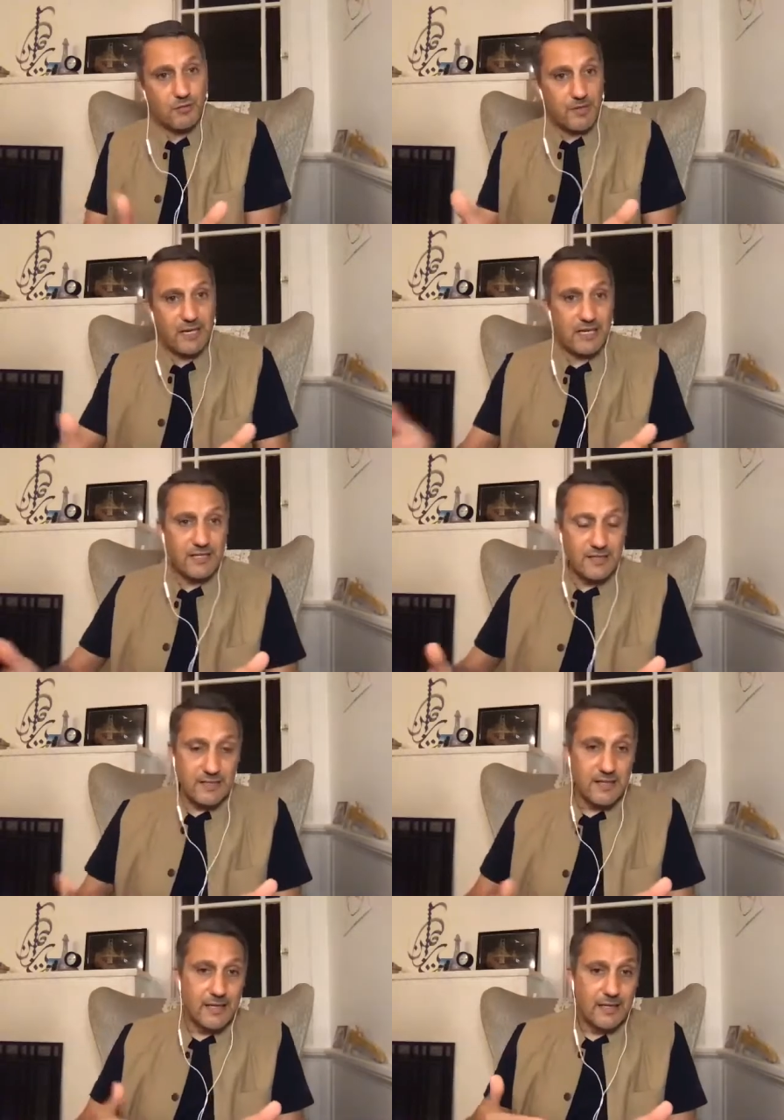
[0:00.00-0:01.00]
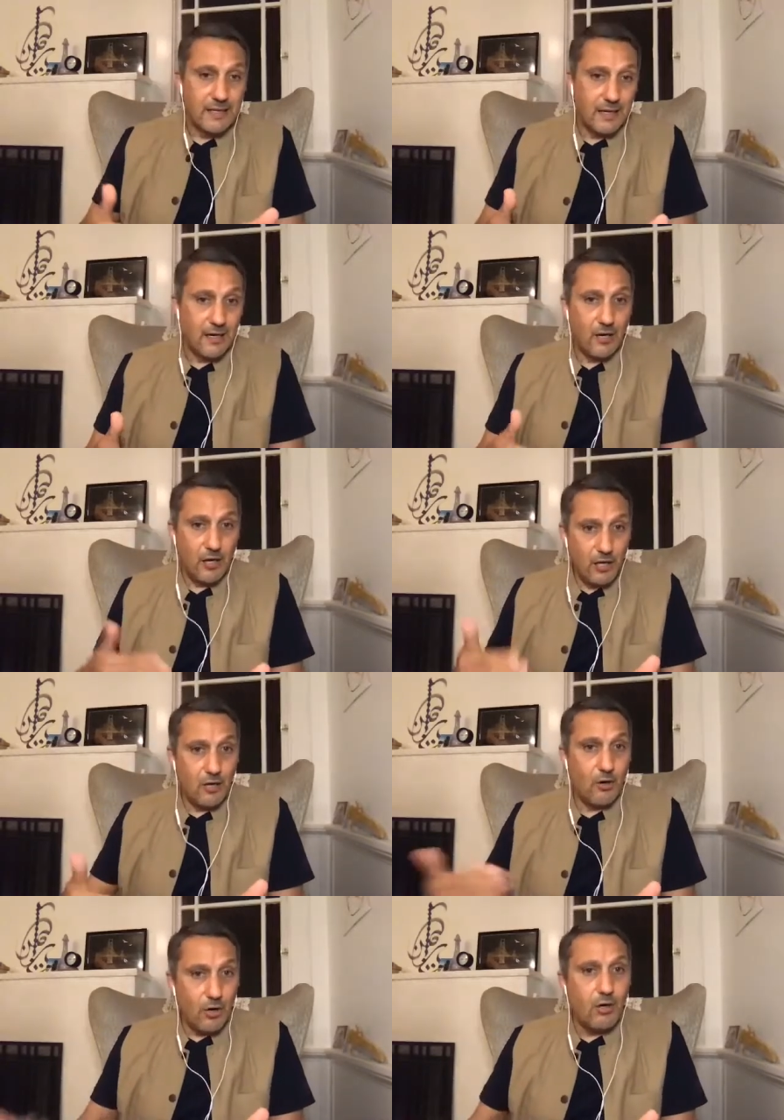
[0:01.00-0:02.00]
begins
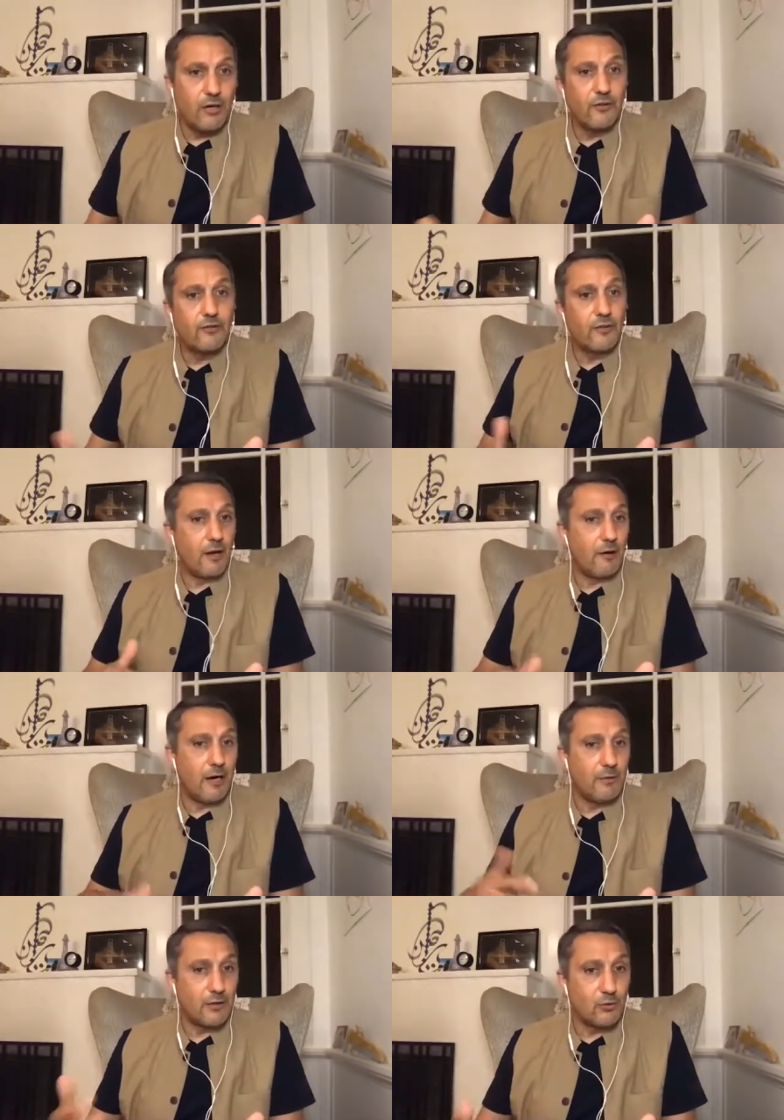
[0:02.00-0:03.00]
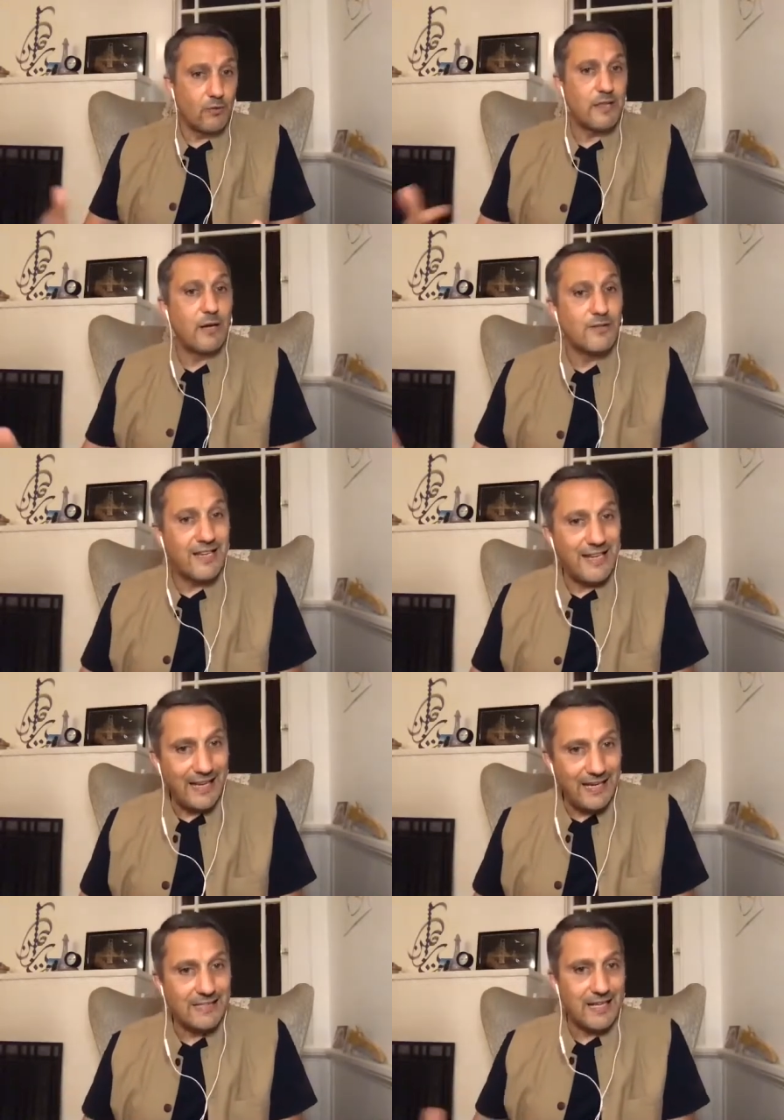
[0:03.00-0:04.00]
in earnest around the
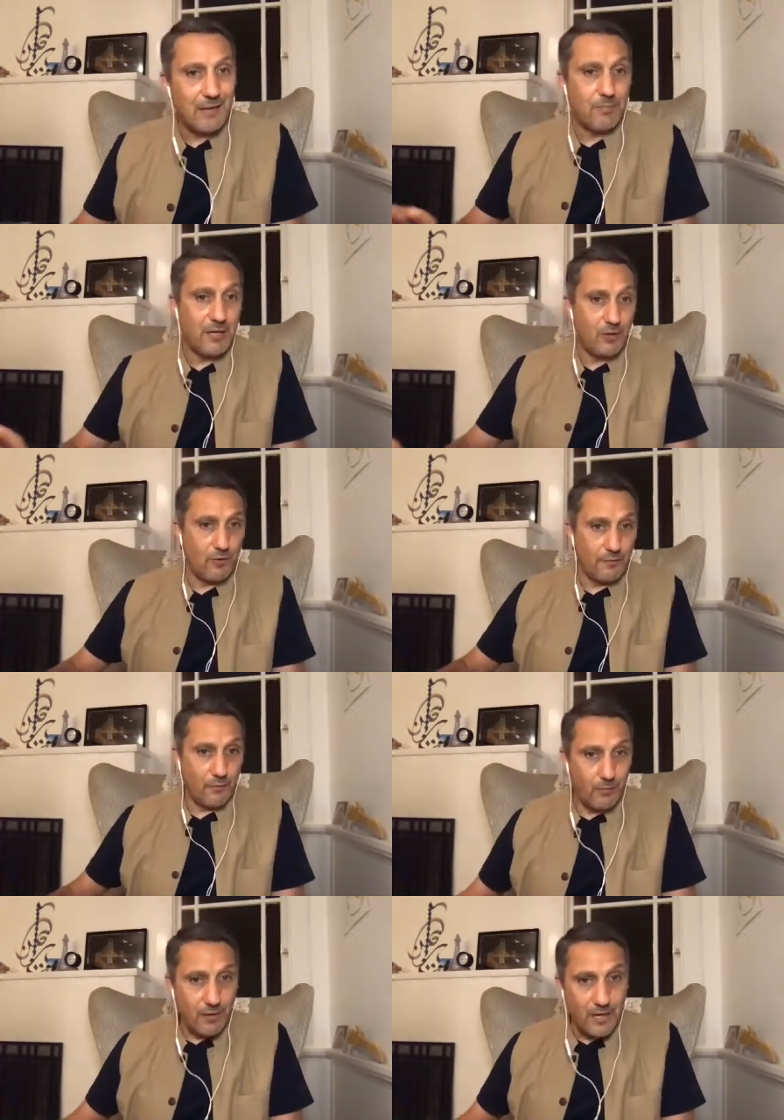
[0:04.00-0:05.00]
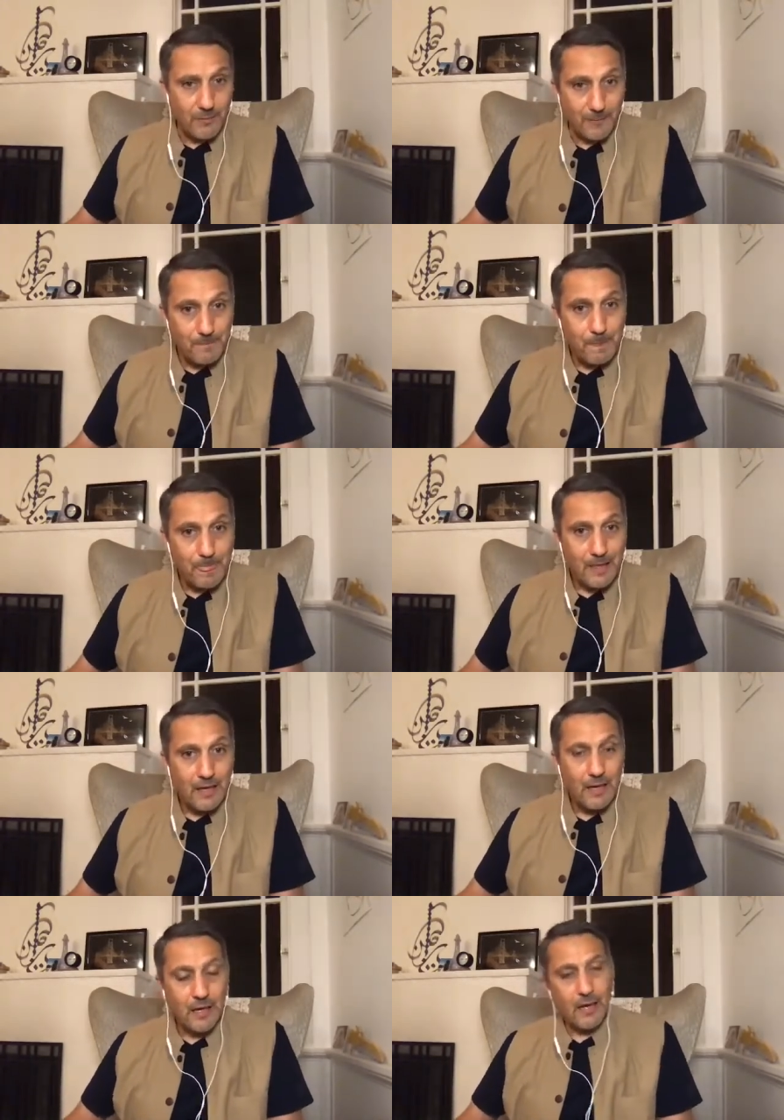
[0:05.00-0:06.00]
2008 campaign of Obama.
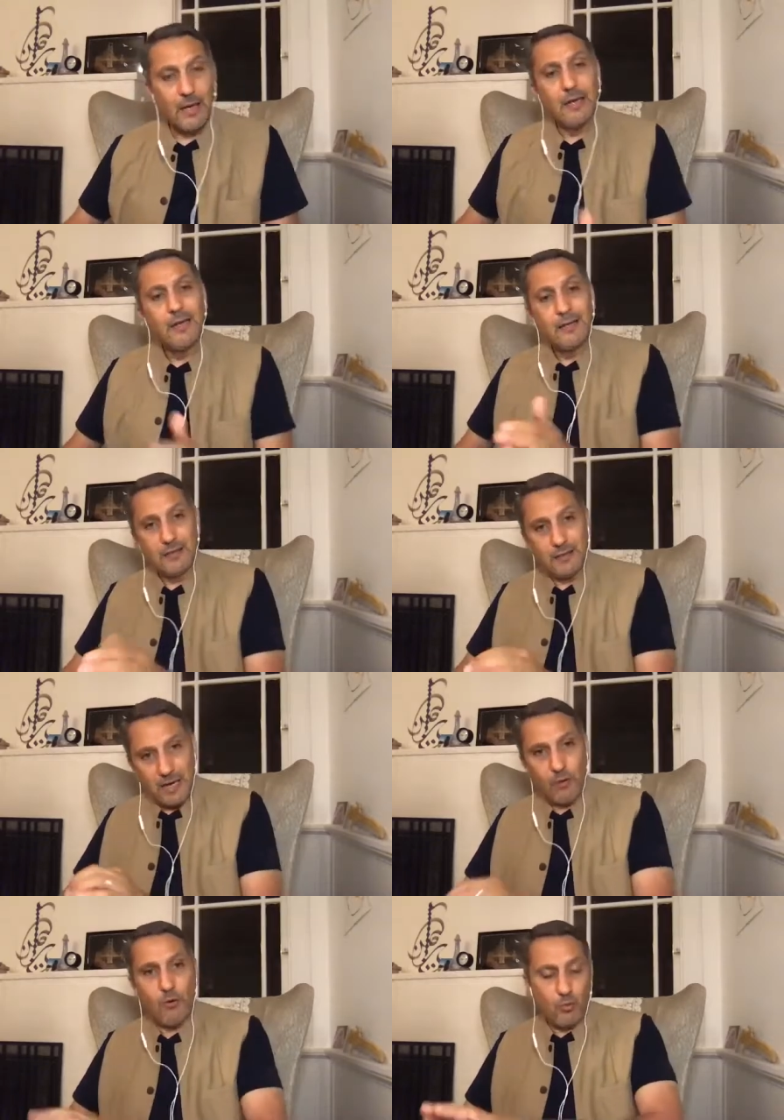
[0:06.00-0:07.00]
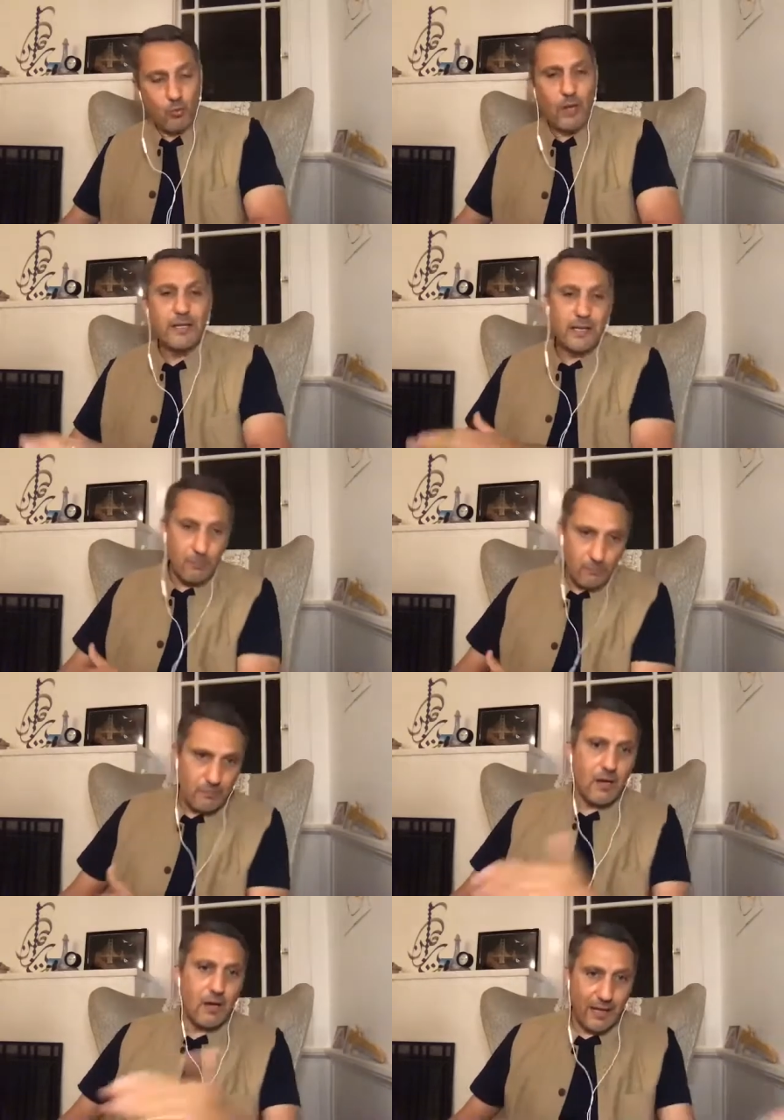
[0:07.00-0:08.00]
Now, one can
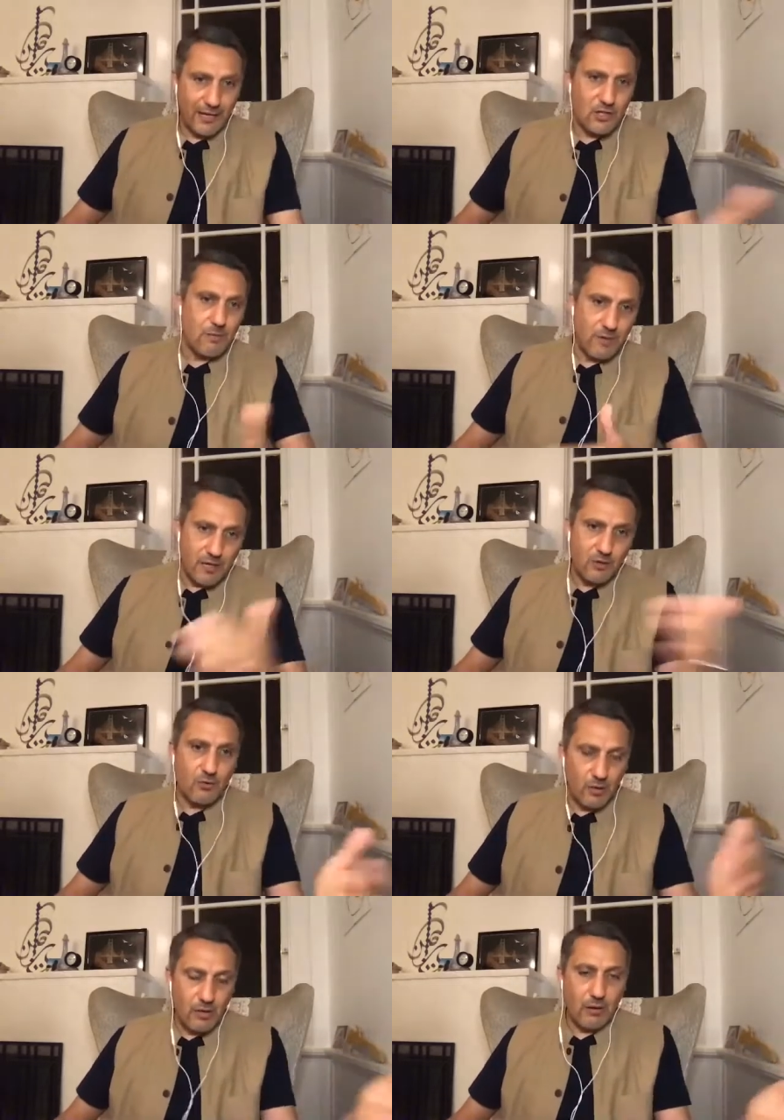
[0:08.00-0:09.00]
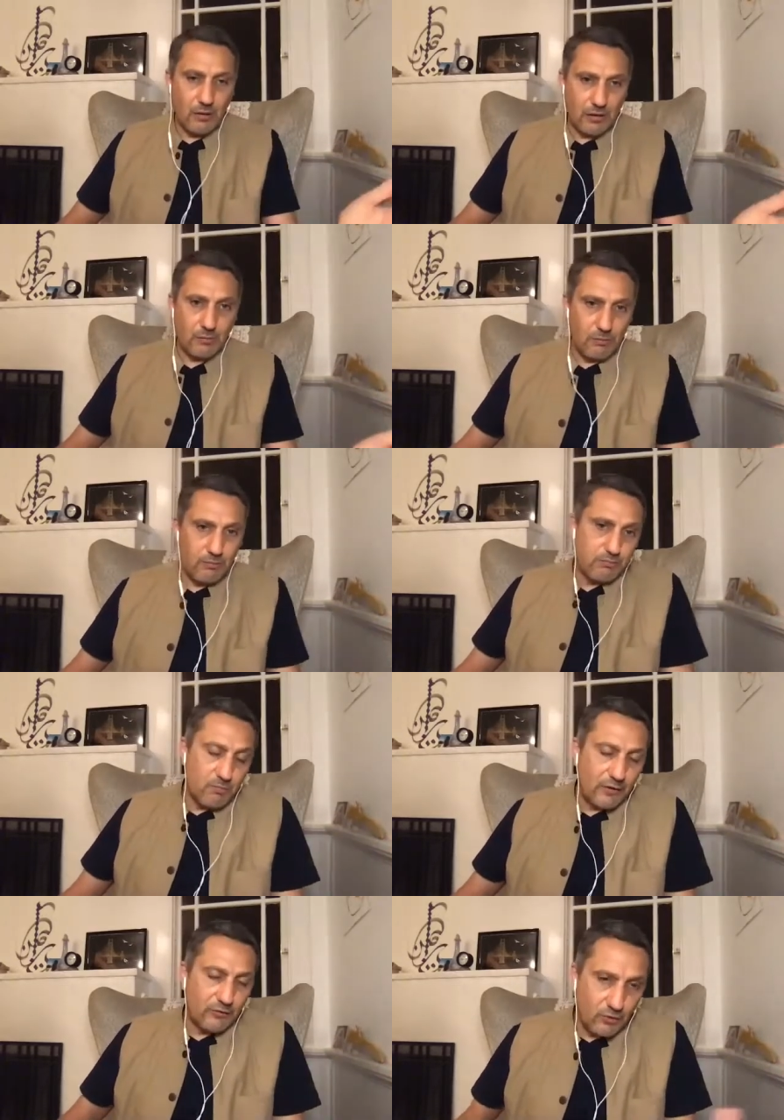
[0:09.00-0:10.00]
actually begin to
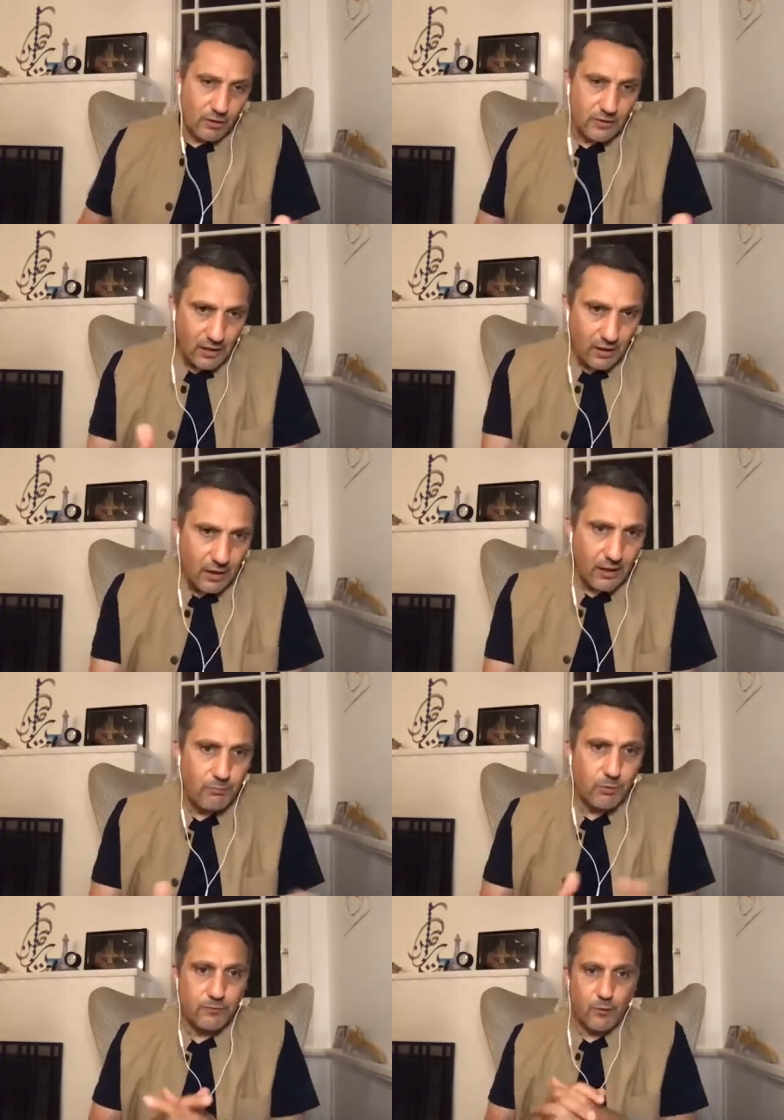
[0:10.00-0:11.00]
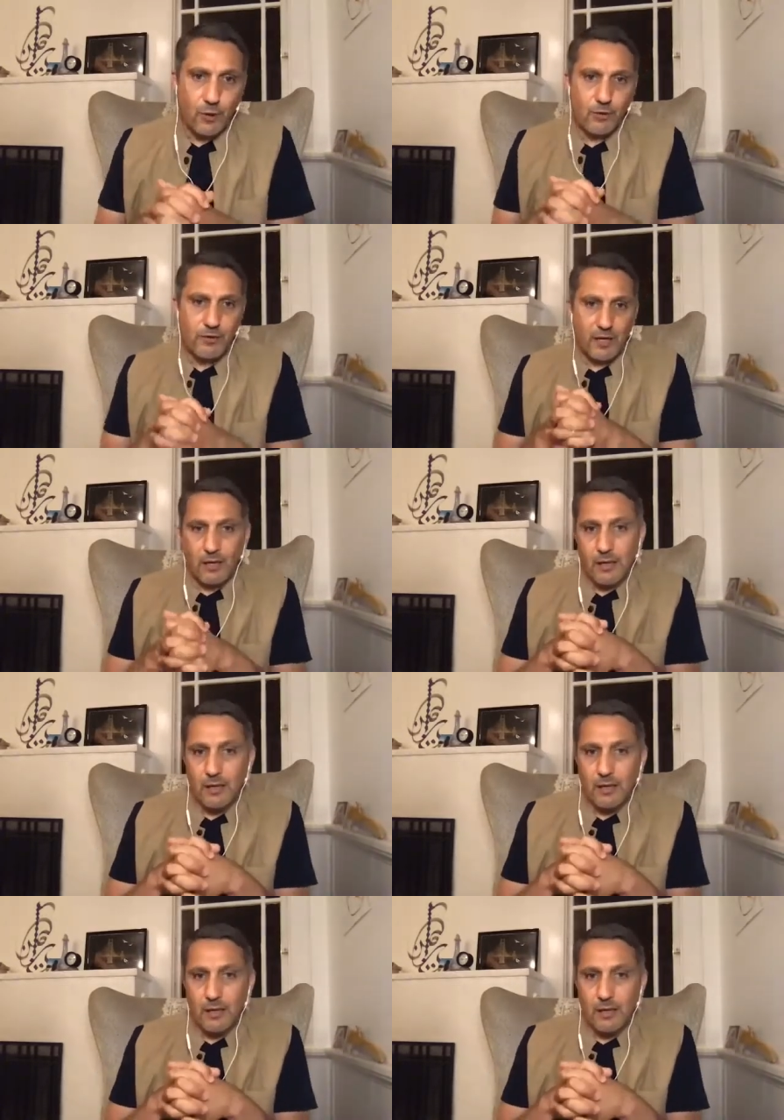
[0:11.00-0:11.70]
assert and put forth the